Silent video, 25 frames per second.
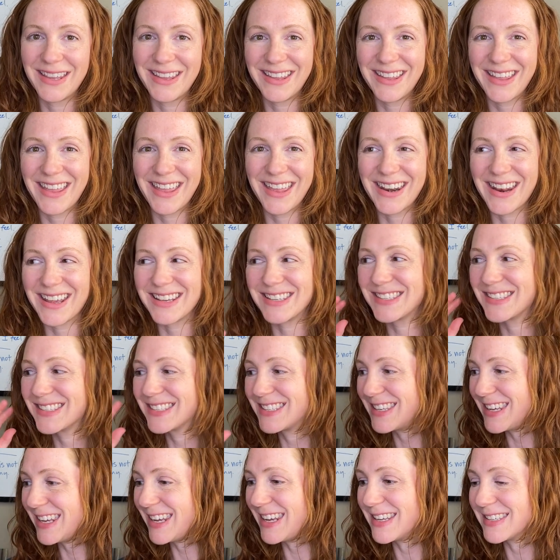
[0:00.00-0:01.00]
and I
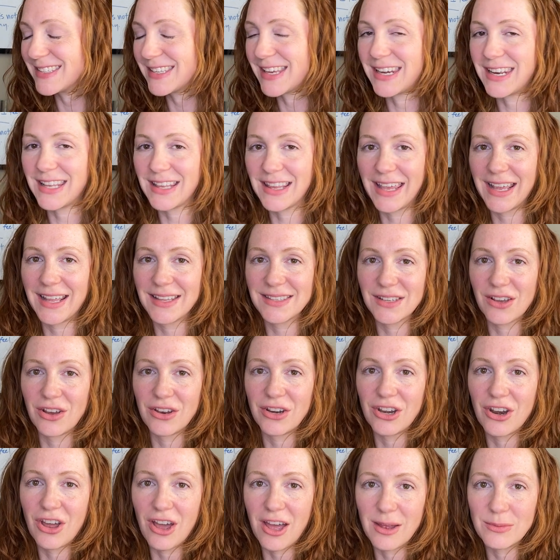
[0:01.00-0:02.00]
sneeze and it lands on
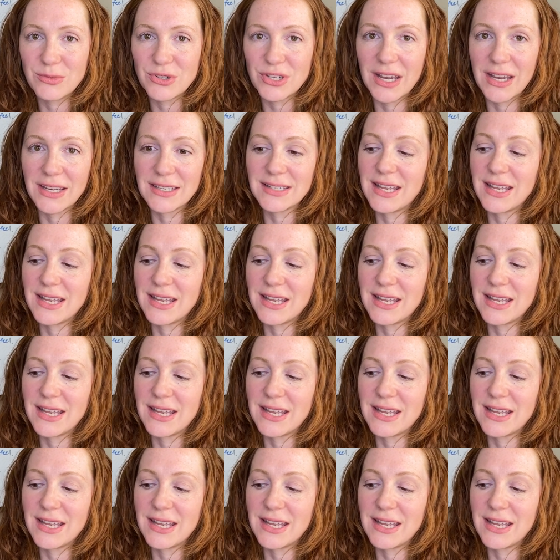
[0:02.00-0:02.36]
an object,